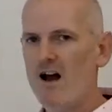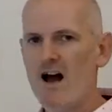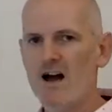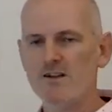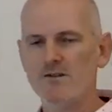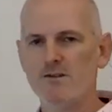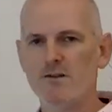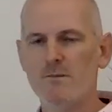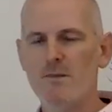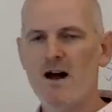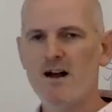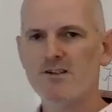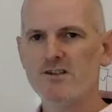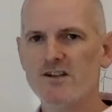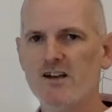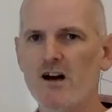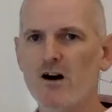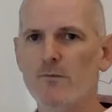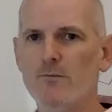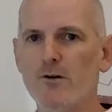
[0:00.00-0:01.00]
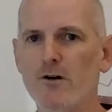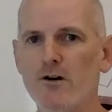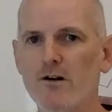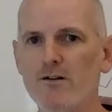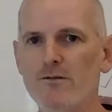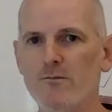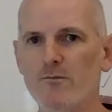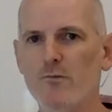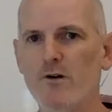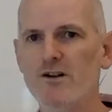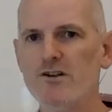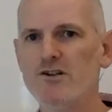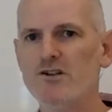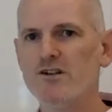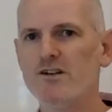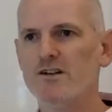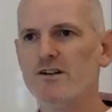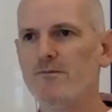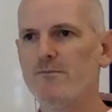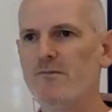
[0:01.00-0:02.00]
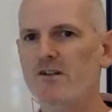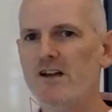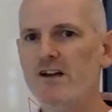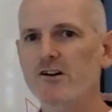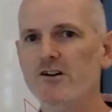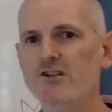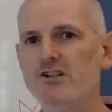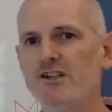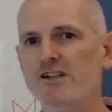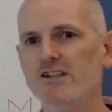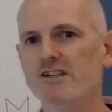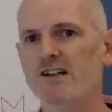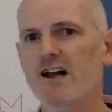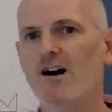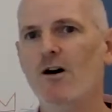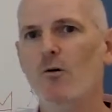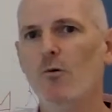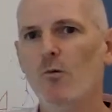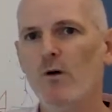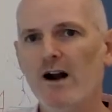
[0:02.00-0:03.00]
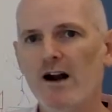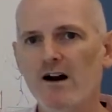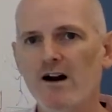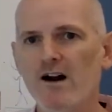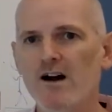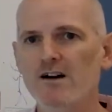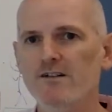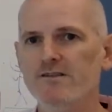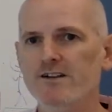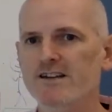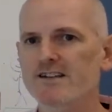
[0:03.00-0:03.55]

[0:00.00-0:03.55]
has with the magic helper, which he or she is not aware of,